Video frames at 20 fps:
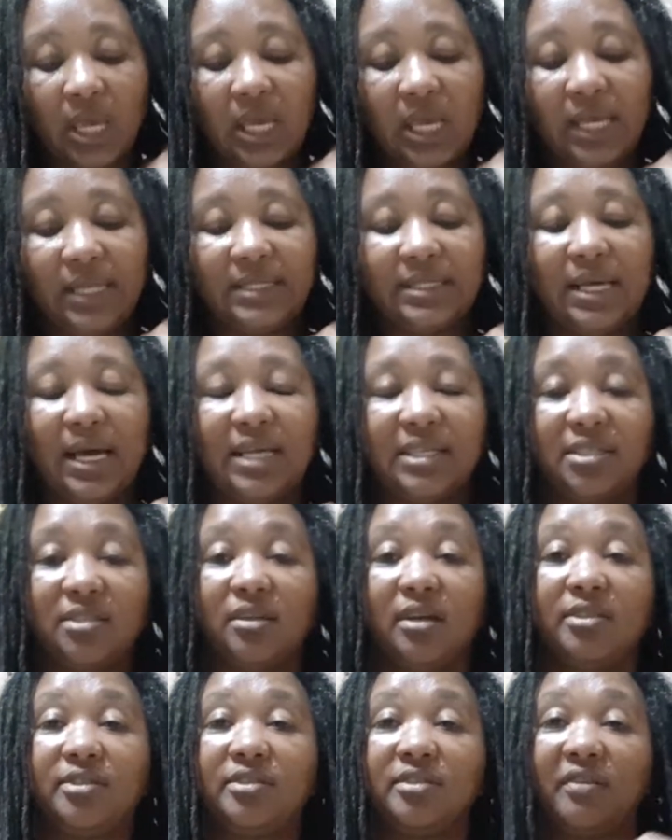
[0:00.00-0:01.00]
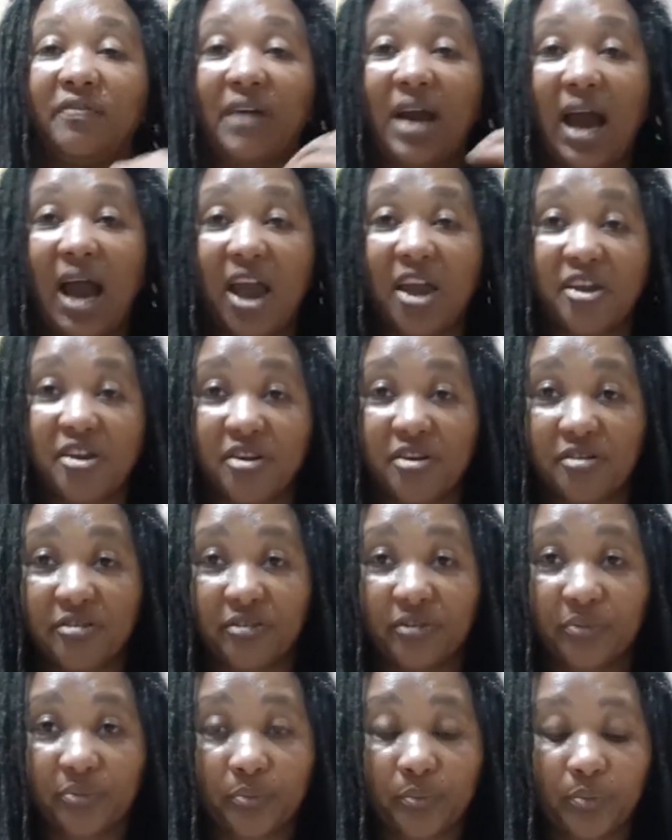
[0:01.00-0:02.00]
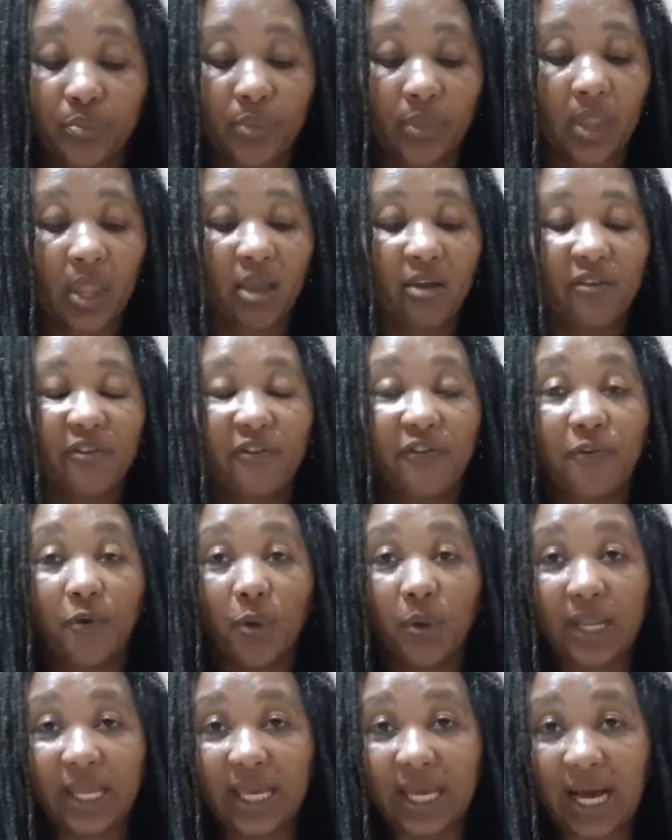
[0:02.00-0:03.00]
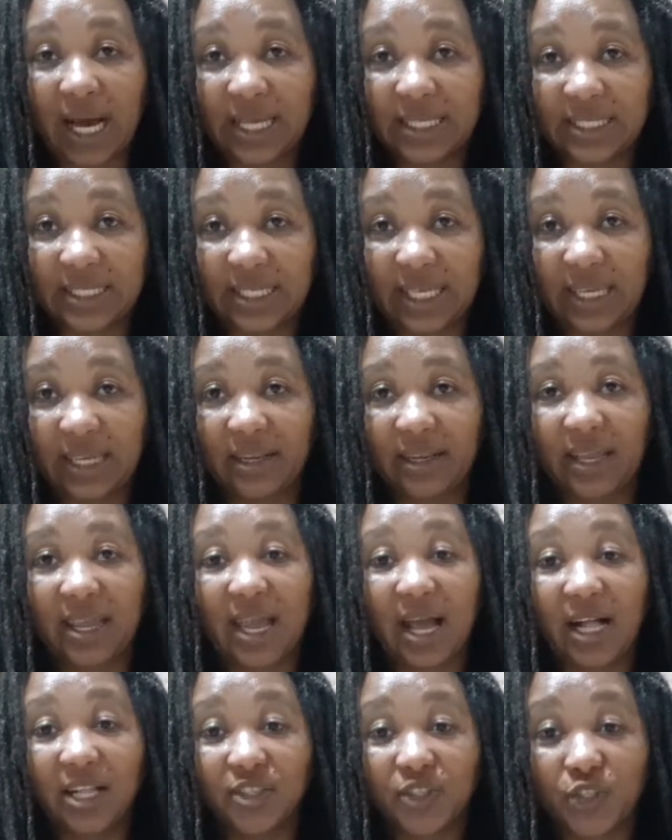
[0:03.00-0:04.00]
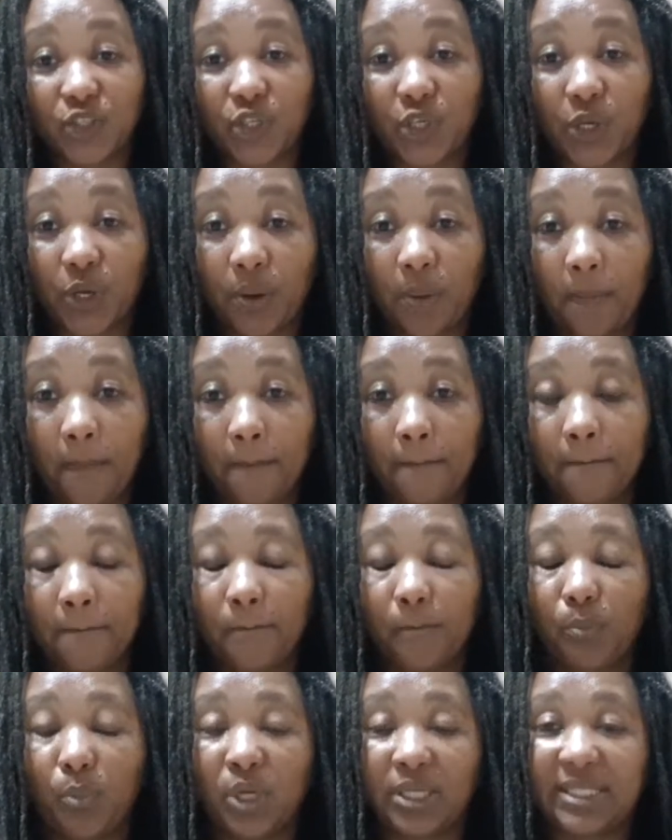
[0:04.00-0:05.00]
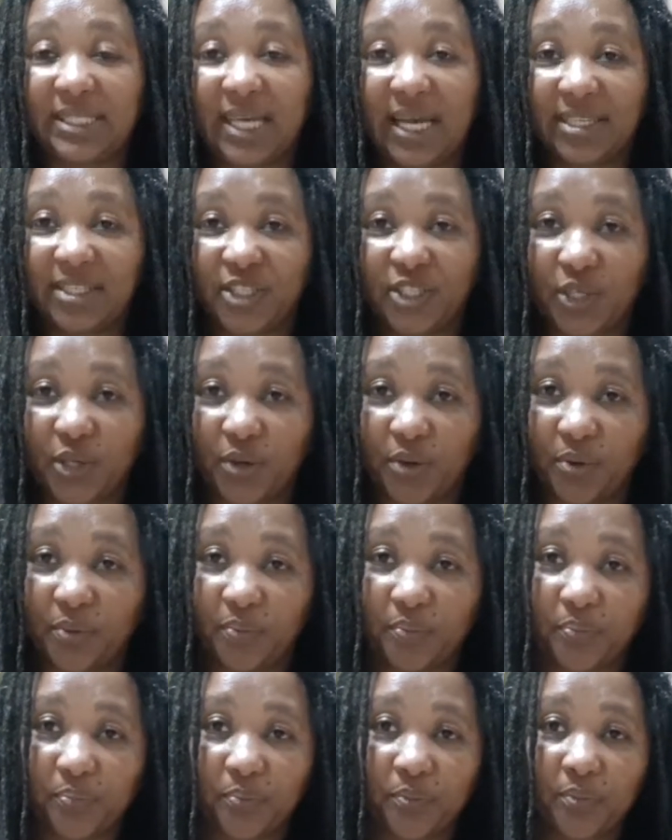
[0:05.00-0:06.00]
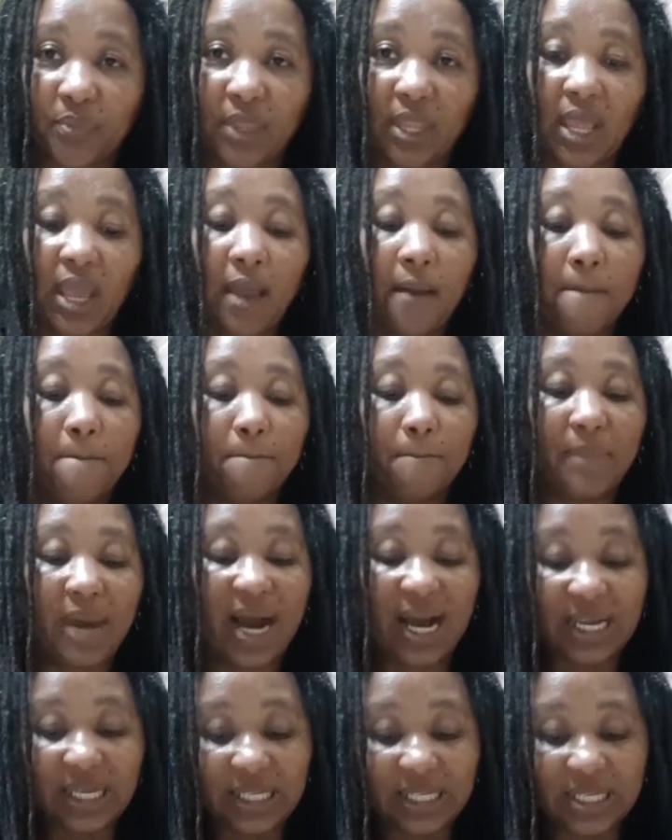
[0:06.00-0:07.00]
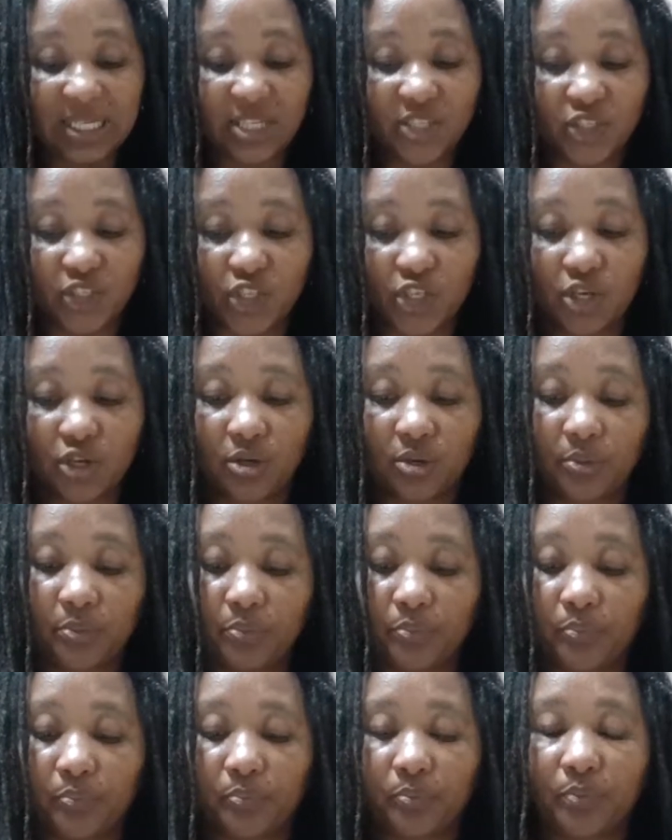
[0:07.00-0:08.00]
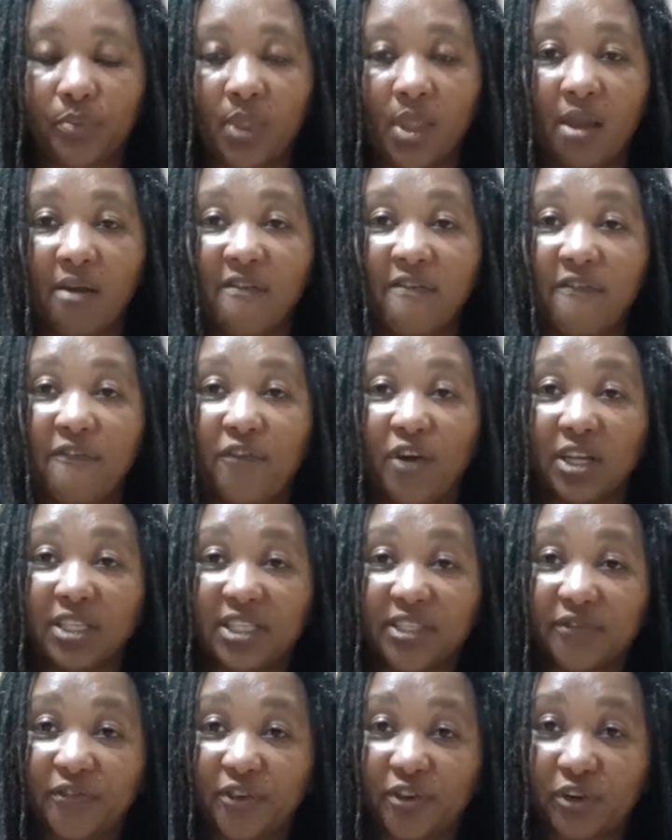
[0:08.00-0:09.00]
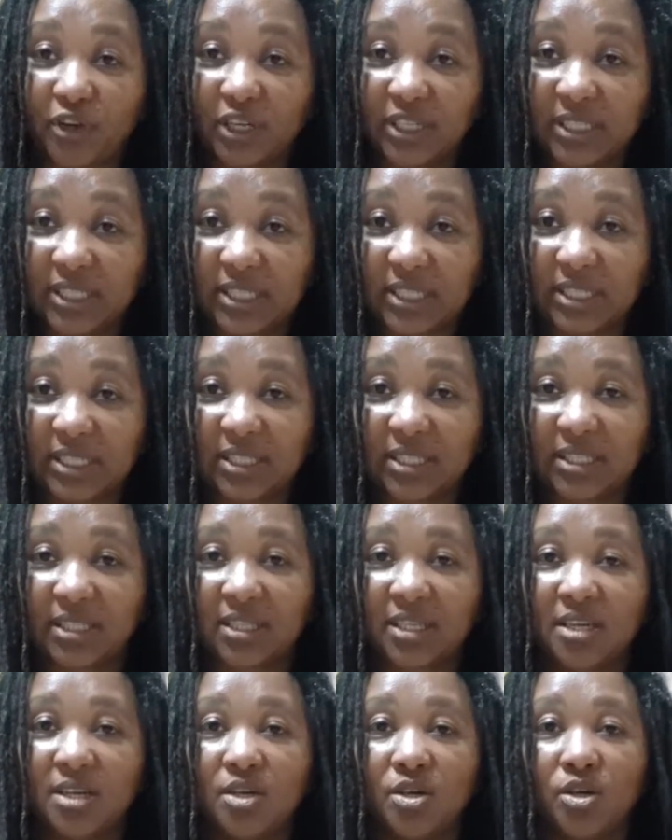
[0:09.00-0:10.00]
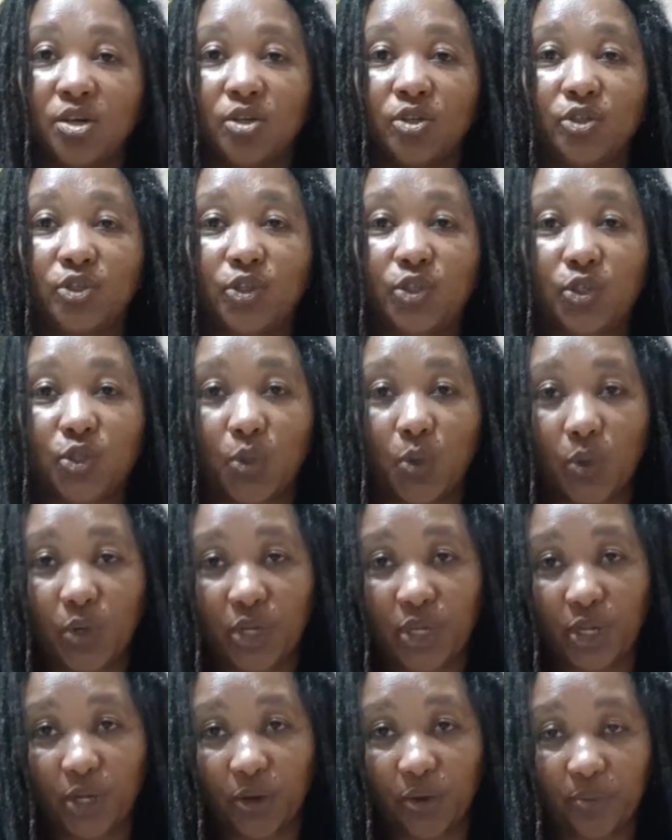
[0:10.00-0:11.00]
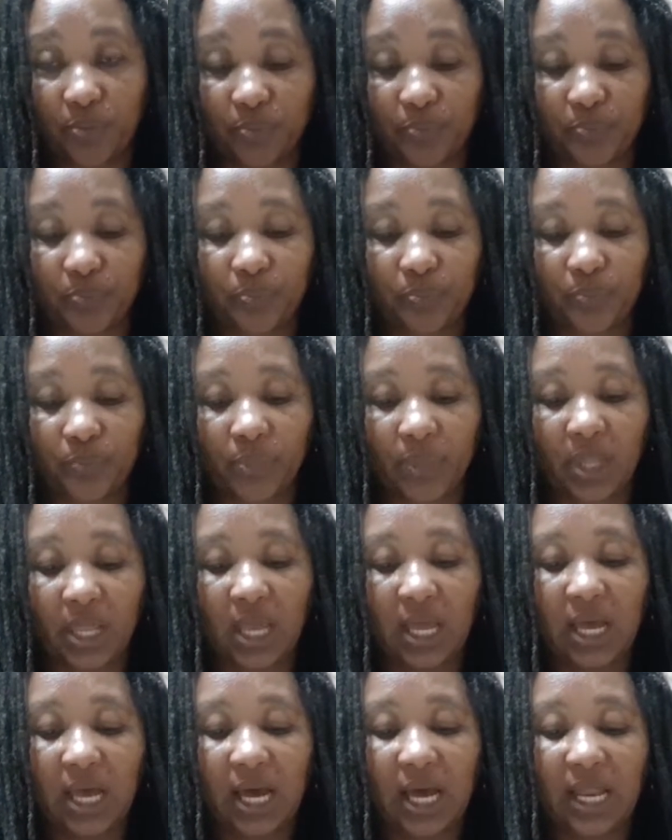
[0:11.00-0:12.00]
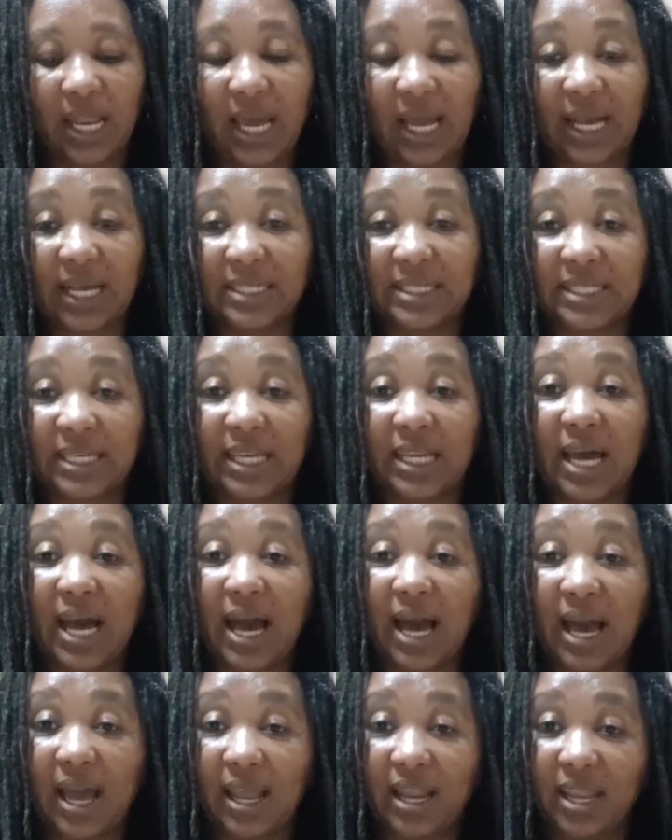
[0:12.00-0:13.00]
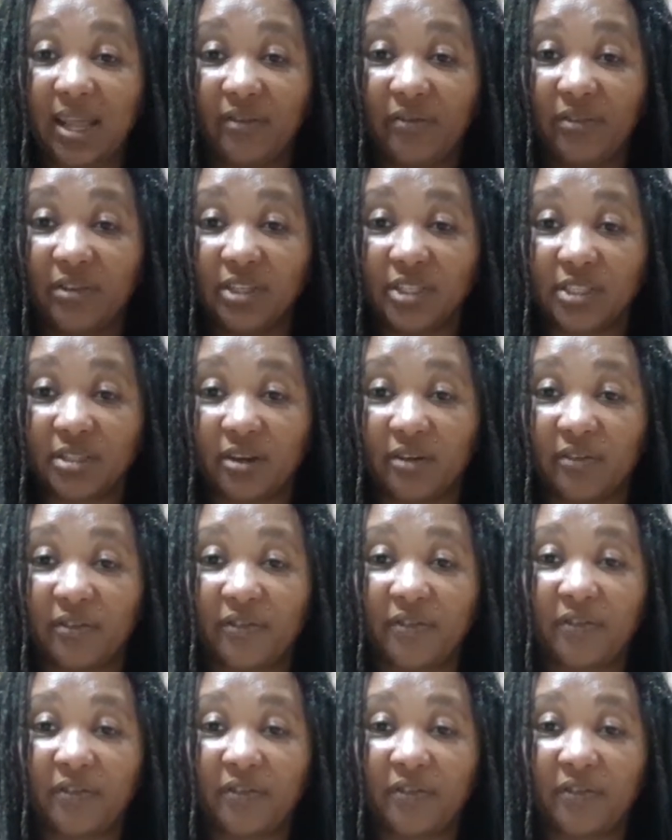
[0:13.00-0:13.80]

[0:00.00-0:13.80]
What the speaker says: it has lots of iron, folic acid, calcium, potassium, magnesium, phosphorus, sodium, and like I said, high levels of